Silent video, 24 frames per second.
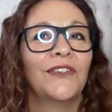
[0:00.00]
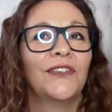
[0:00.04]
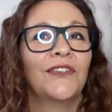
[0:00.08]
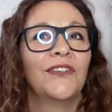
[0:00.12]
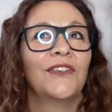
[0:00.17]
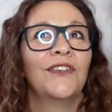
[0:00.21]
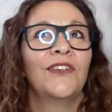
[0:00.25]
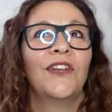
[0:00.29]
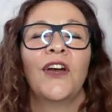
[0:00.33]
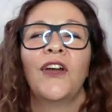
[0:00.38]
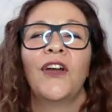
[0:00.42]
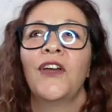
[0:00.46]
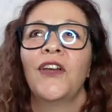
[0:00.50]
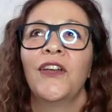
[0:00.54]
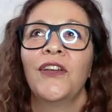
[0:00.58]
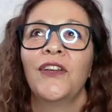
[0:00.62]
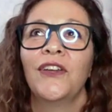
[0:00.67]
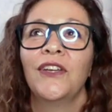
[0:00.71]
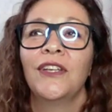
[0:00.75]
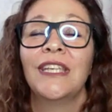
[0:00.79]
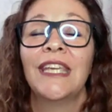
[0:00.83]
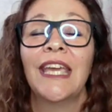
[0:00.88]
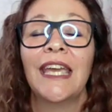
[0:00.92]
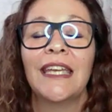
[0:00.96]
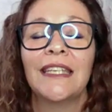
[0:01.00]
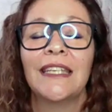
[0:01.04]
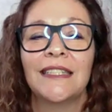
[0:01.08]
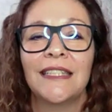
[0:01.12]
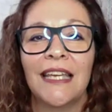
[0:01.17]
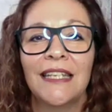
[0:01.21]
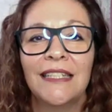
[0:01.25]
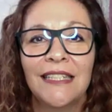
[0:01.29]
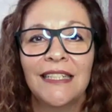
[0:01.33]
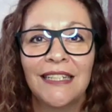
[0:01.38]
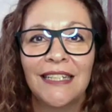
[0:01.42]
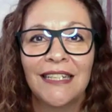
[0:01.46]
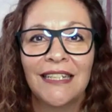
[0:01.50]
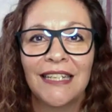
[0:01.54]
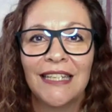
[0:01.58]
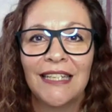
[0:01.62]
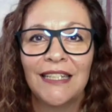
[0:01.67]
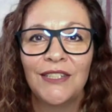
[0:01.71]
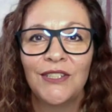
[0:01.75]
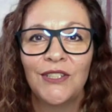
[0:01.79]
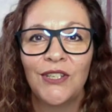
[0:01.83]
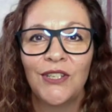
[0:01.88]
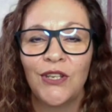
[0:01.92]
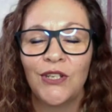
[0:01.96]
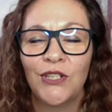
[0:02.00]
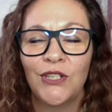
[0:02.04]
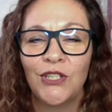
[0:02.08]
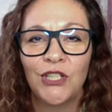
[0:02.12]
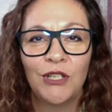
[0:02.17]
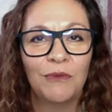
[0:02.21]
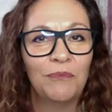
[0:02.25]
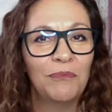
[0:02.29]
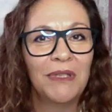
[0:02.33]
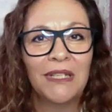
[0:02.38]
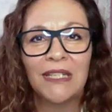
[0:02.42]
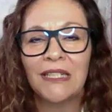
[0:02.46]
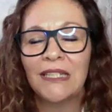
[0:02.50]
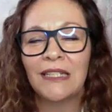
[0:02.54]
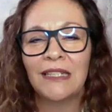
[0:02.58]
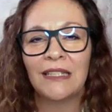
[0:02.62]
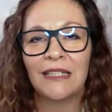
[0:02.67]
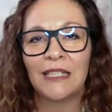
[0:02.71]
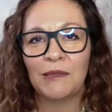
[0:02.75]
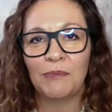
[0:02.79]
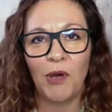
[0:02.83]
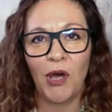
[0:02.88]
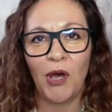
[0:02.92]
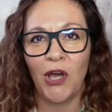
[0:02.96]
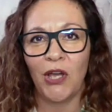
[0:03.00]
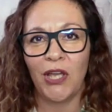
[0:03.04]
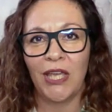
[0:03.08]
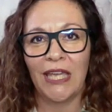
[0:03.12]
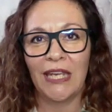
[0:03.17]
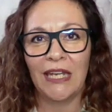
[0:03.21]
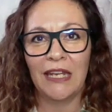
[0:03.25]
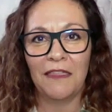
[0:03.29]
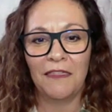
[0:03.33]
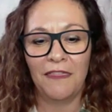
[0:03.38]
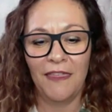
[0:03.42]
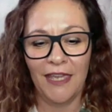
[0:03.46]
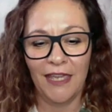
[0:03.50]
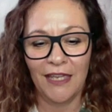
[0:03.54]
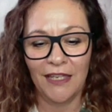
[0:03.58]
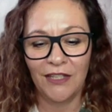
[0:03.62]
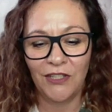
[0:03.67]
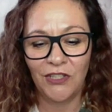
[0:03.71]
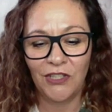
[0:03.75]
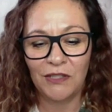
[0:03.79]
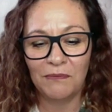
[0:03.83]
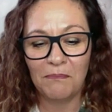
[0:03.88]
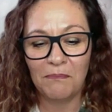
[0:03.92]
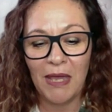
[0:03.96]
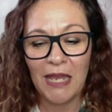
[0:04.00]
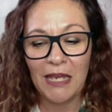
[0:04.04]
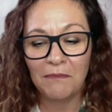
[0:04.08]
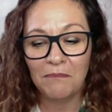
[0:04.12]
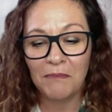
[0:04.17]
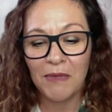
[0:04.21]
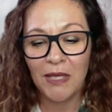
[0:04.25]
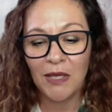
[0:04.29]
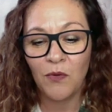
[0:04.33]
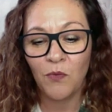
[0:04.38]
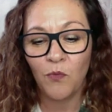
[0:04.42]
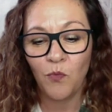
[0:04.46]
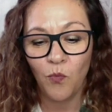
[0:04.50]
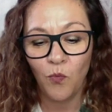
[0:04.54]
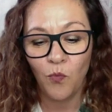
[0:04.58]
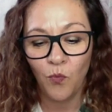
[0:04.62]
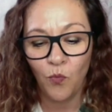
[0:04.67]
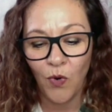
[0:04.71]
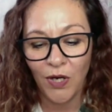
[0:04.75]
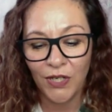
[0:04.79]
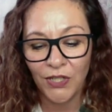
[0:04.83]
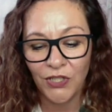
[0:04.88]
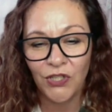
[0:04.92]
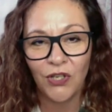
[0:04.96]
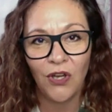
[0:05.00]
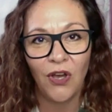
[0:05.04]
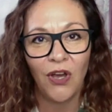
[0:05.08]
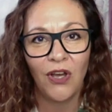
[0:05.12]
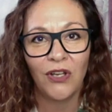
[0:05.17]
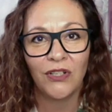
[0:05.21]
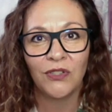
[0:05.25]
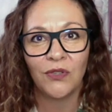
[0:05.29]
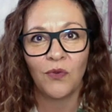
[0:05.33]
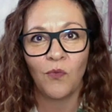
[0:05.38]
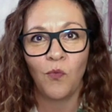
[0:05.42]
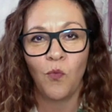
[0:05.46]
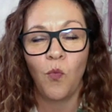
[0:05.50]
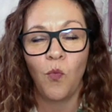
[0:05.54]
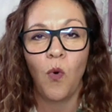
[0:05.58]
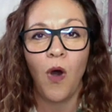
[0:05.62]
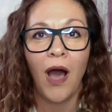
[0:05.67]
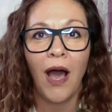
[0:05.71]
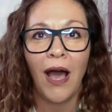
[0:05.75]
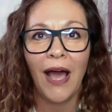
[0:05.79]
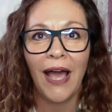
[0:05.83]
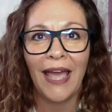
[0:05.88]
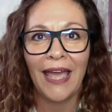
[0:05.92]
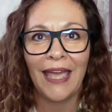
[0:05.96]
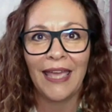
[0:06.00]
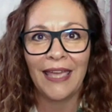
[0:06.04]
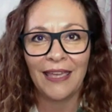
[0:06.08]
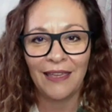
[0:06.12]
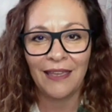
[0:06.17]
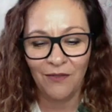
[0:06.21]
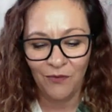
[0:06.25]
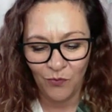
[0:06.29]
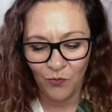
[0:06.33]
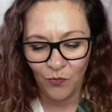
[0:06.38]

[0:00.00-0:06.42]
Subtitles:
no, yes, I did an internship, but it didn't spark anything. It just made me want to ask why.